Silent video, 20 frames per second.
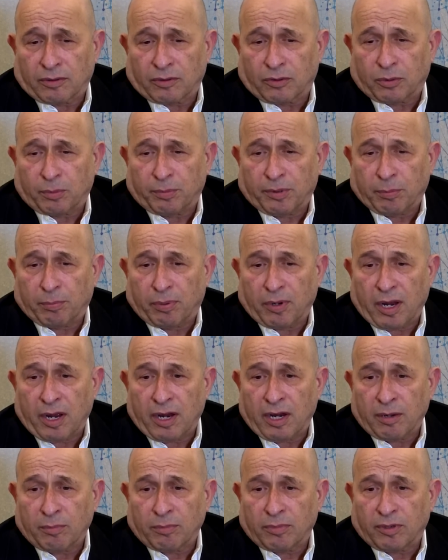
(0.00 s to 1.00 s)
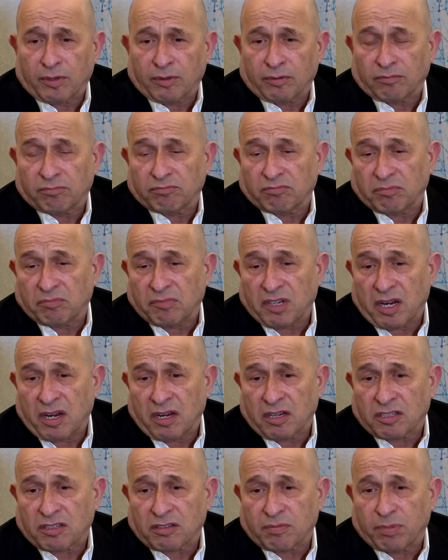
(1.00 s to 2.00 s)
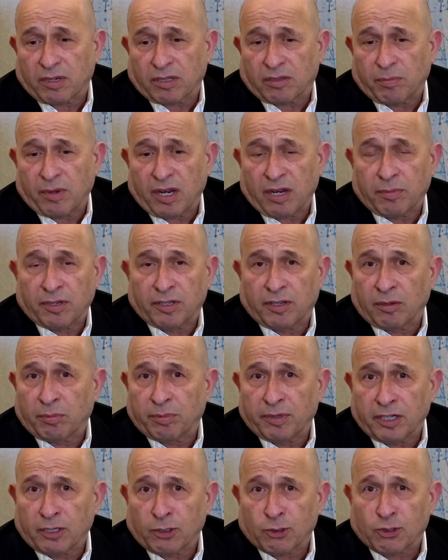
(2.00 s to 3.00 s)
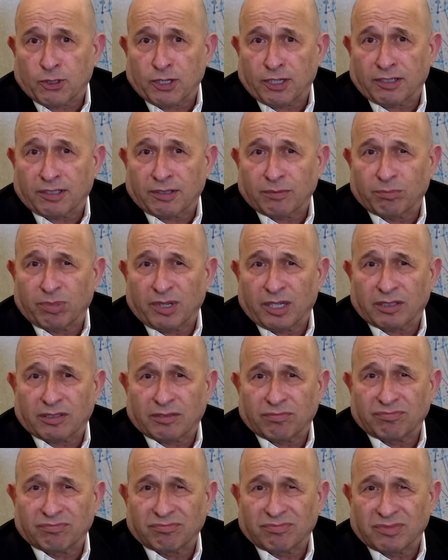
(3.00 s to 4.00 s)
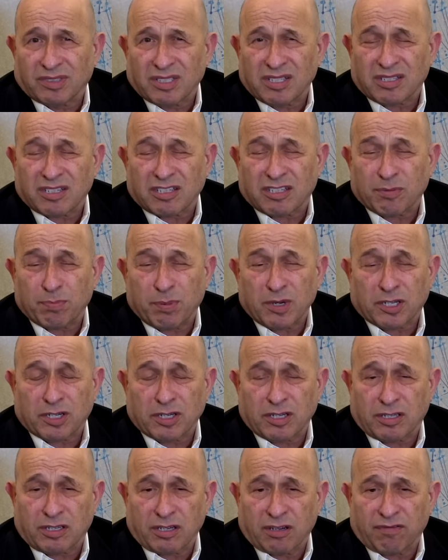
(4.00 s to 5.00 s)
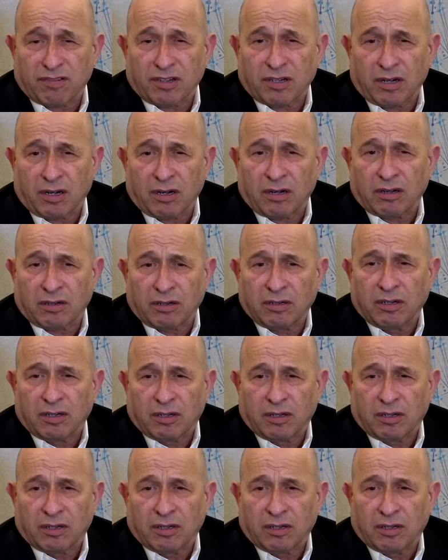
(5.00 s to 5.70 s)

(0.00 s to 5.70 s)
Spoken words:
to be blamed, yes, but maybe they'll be innocent. But the suspicions even are